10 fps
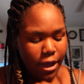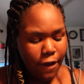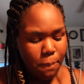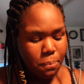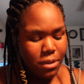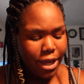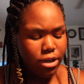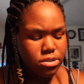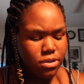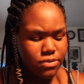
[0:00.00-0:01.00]
um,
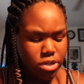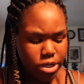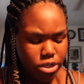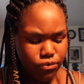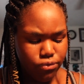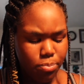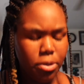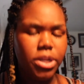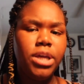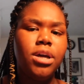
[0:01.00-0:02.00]
I also started
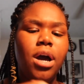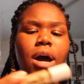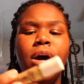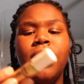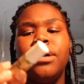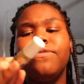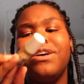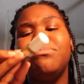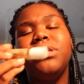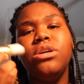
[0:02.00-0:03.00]
putting uh,
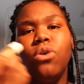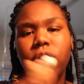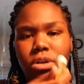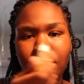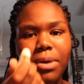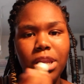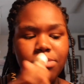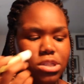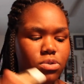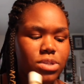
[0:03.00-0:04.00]
vitamin E oil on my
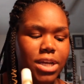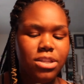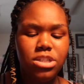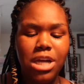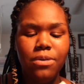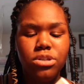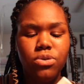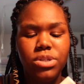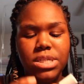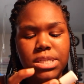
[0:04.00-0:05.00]
lips as soon as I got the shower
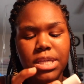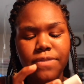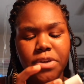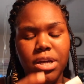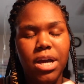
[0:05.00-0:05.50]
so we just give it